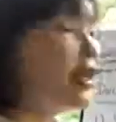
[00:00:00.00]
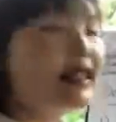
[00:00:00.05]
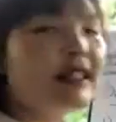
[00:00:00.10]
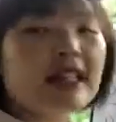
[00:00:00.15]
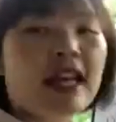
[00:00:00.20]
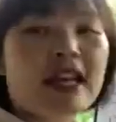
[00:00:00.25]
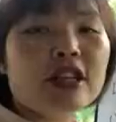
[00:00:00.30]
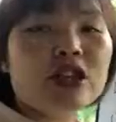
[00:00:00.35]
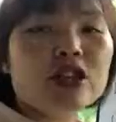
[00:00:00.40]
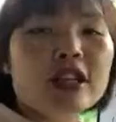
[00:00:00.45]
is
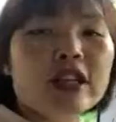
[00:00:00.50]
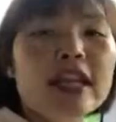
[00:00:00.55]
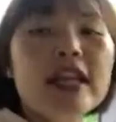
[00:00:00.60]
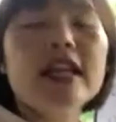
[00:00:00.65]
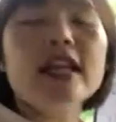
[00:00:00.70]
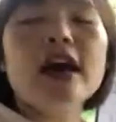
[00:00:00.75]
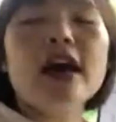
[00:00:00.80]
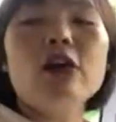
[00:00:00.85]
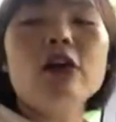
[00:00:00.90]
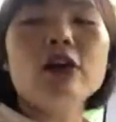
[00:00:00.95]
actually
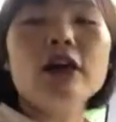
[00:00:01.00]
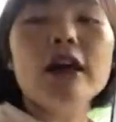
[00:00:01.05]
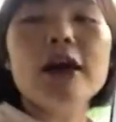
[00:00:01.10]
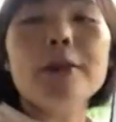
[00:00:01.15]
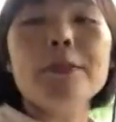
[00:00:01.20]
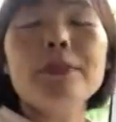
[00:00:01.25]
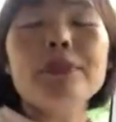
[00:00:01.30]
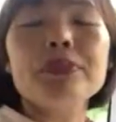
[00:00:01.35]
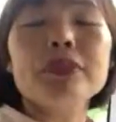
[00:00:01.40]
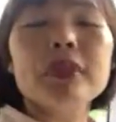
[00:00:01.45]
an
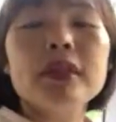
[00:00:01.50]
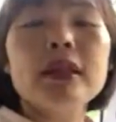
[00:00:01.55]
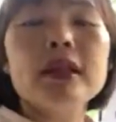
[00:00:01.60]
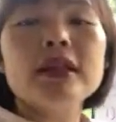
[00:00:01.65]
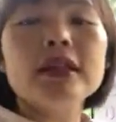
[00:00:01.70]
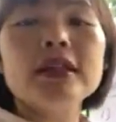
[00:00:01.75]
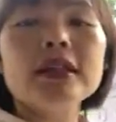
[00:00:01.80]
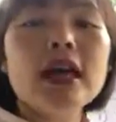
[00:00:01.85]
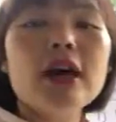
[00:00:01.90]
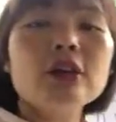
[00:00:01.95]
outcome.
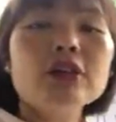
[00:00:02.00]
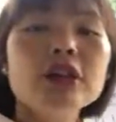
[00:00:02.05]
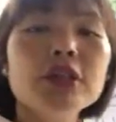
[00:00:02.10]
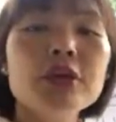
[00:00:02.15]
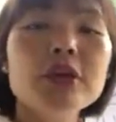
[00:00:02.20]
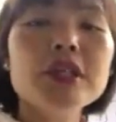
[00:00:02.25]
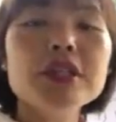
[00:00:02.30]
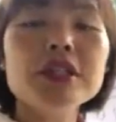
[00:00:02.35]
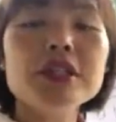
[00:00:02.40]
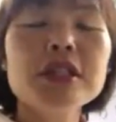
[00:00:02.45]
Now the
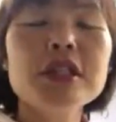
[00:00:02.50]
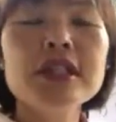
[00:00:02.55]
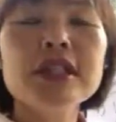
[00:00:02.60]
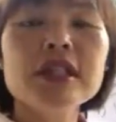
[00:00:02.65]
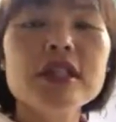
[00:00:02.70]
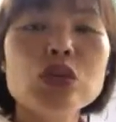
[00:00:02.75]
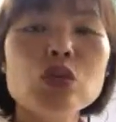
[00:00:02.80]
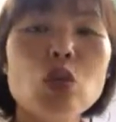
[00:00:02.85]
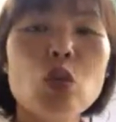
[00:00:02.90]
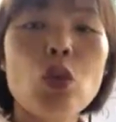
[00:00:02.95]
question
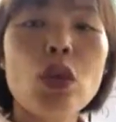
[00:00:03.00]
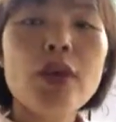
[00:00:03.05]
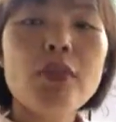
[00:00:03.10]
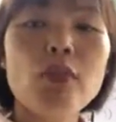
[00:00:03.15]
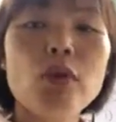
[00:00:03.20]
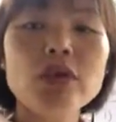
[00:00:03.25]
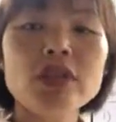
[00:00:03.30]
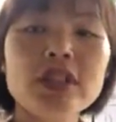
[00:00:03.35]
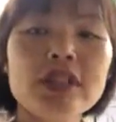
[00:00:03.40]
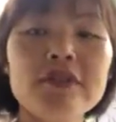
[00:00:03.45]
is, what
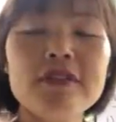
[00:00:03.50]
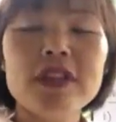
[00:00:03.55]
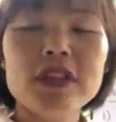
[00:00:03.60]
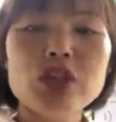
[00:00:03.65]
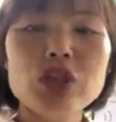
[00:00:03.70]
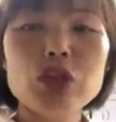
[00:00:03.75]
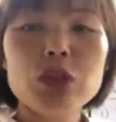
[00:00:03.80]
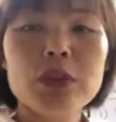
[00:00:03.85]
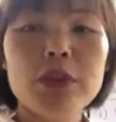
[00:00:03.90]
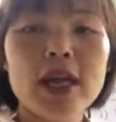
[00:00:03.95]

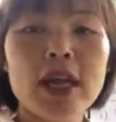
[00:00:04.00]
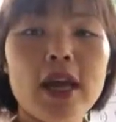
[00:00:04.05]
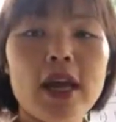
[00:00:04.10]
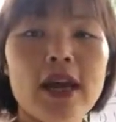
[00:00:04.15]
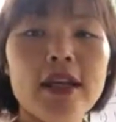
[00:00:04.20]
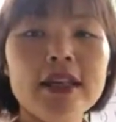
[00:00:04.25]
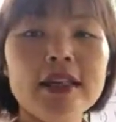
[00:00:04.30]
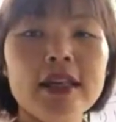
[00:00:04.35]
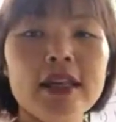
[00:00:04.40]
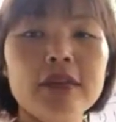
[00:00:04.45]
motivates you
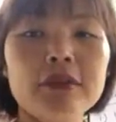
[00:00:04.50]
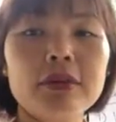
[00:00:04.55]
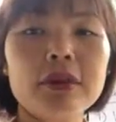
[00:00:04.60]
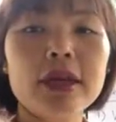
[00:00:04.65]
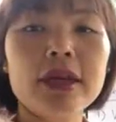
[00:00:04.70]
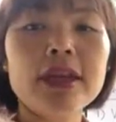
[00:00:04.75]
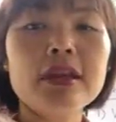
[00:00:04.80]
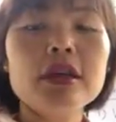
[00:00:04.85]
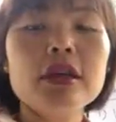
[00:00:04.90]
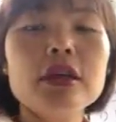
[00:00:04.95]
behind that,
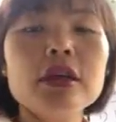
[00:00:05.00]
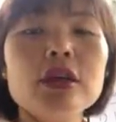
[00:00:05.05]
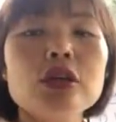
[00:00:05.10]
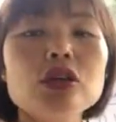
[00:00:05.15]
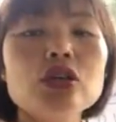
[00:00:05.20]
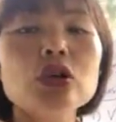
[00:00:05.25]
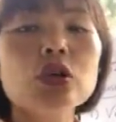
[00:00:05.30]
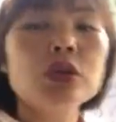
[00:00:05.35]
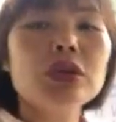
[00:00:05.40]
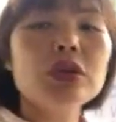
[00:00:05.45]
right?
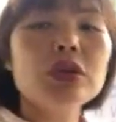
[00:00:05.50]
So